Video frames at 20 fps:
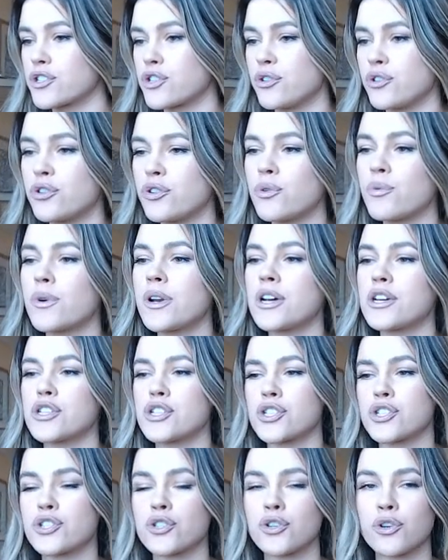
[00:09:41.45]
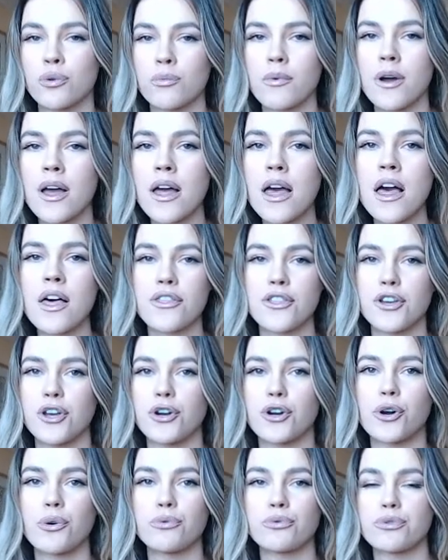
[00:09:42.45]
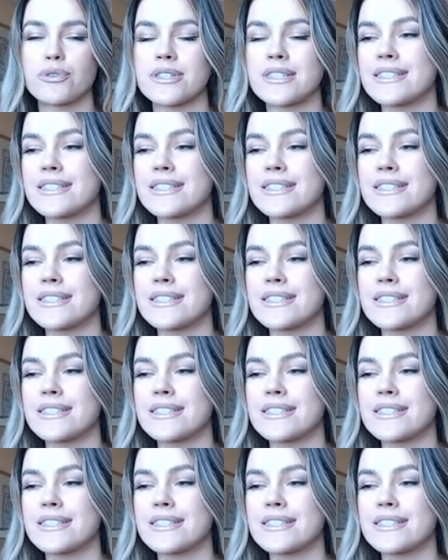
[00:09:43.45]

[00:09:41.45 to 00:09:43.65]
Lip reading: So you don't want to assume that you're going to